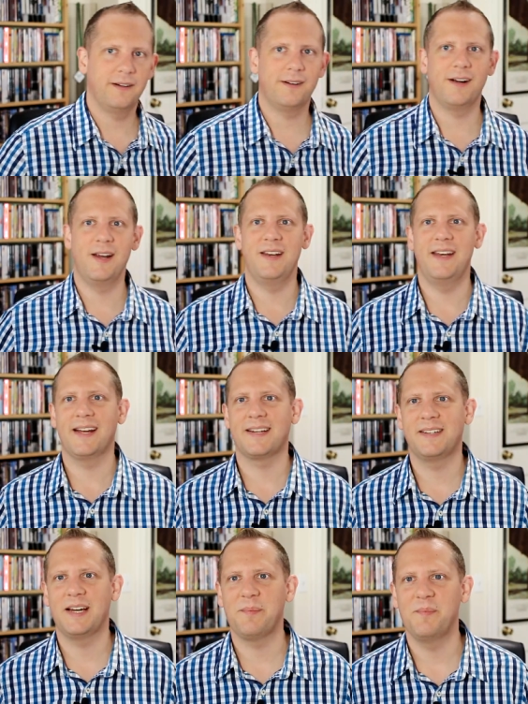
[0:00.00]
All right,
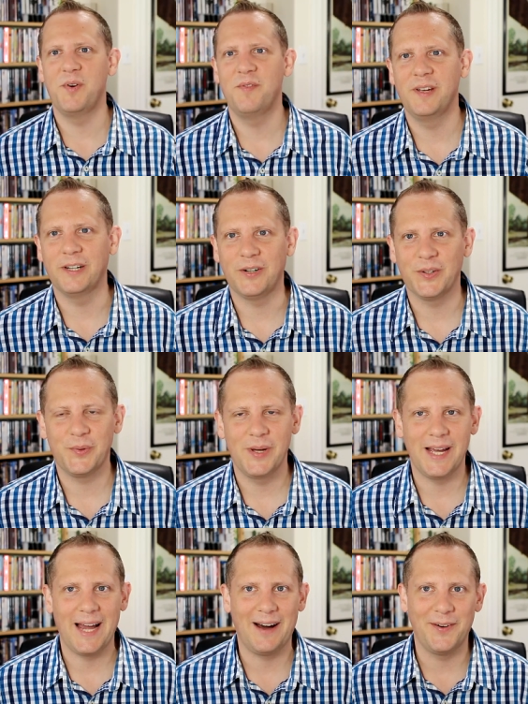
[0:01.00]
next up, moving all the
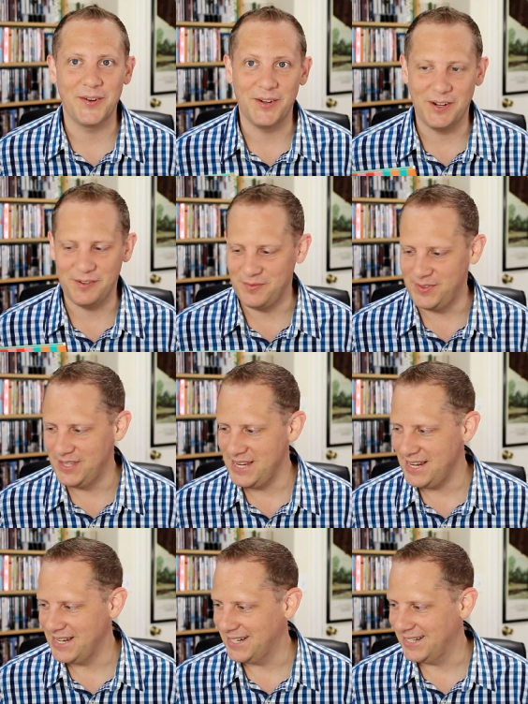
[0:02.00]
way out of
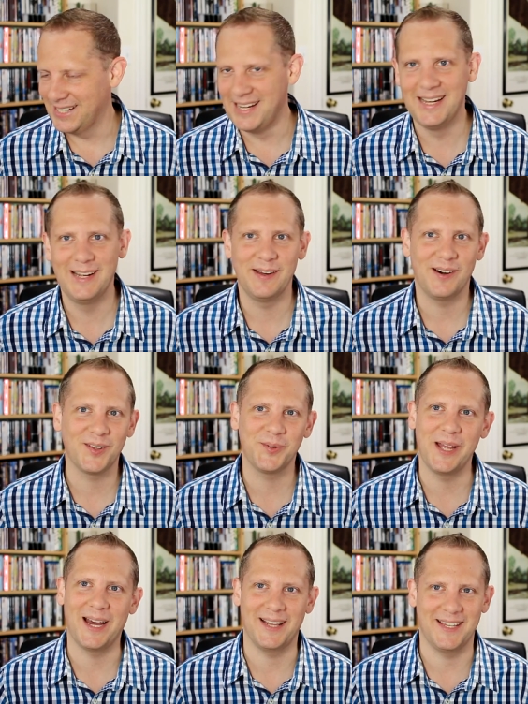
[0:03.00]
the
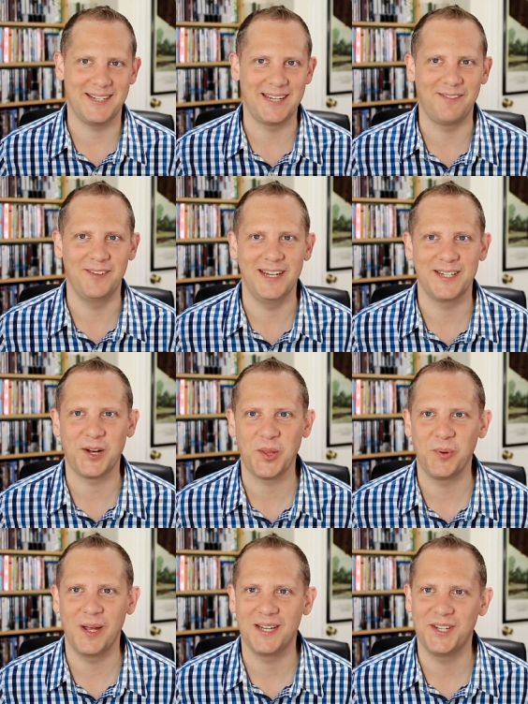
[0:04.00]
'70s,
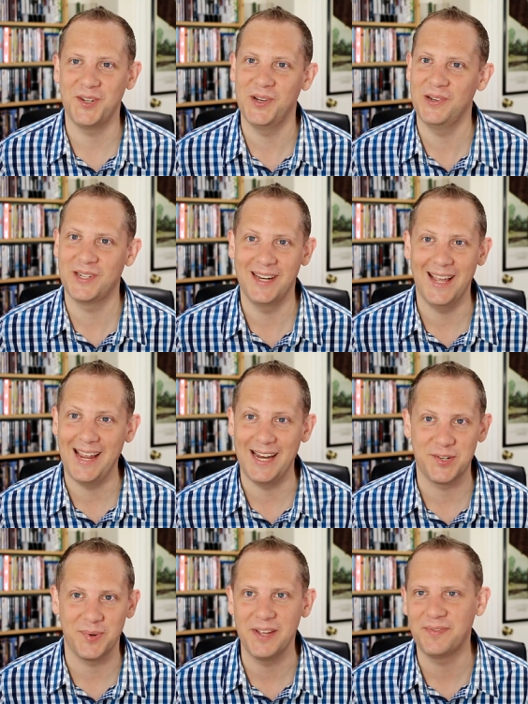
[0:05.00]
all the way to
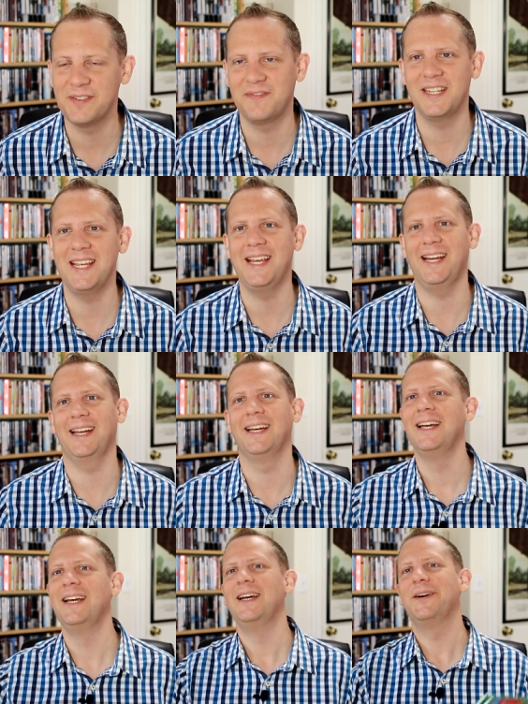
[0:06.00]
today, 2015,
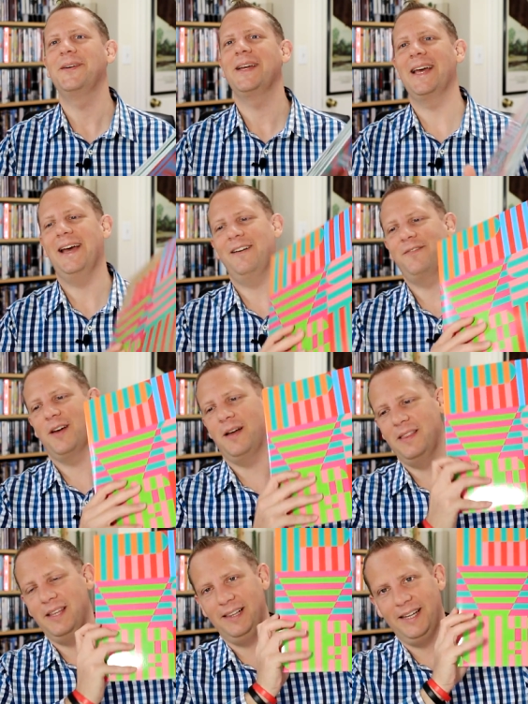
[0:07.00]
we have
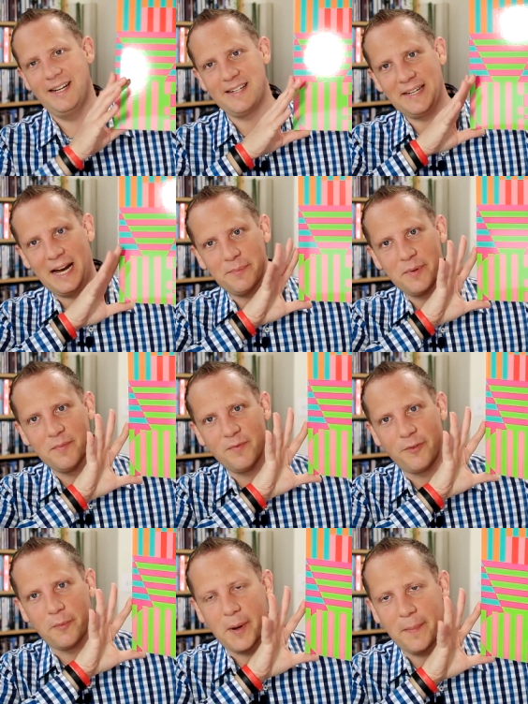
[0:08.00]
the latest album
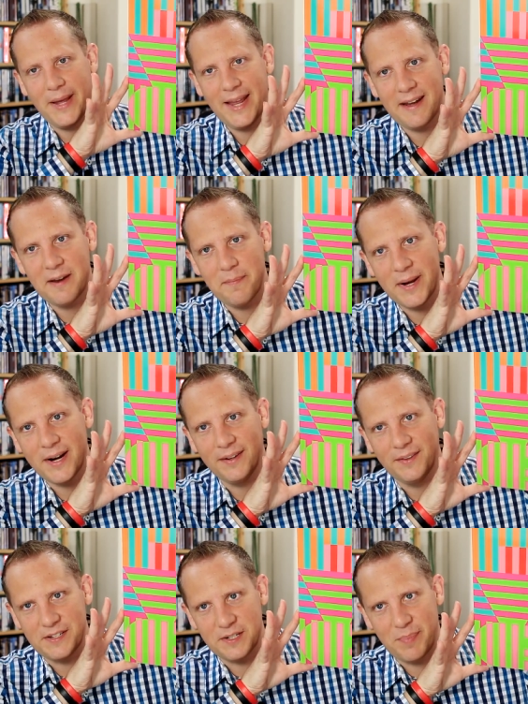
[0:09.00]
from Panda
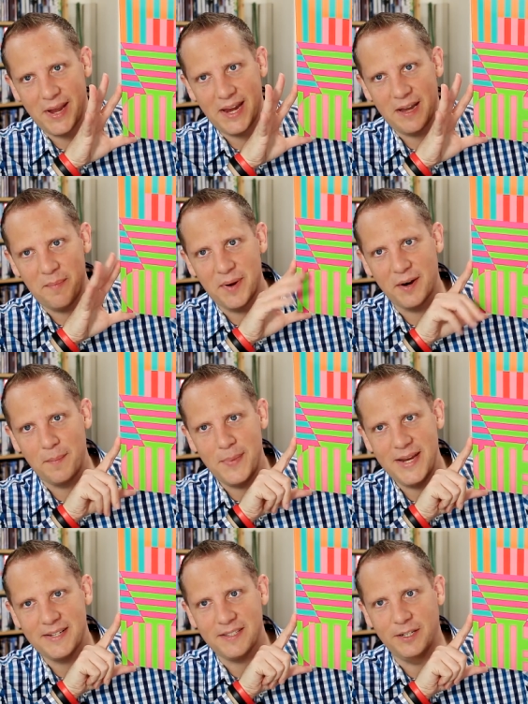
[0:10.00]
Bear. This is Panda Bear
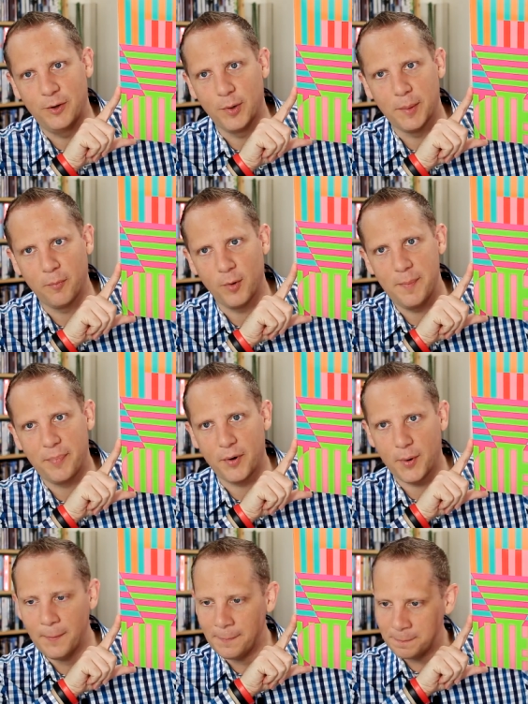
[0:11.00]
Meets the Grim
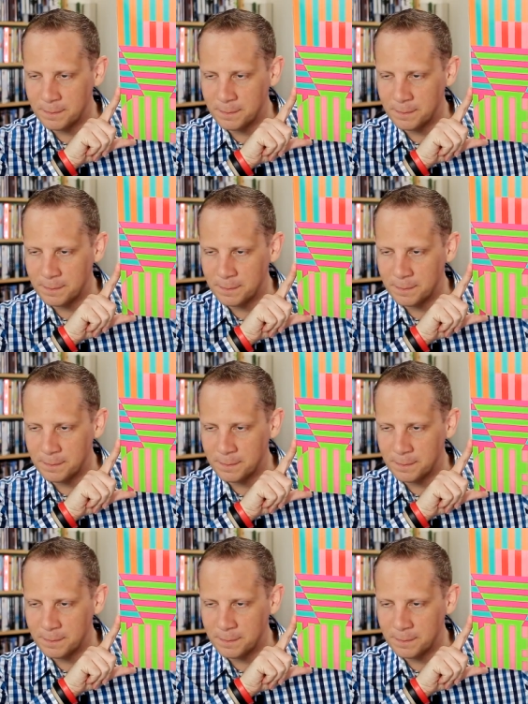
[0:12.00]
Reaper.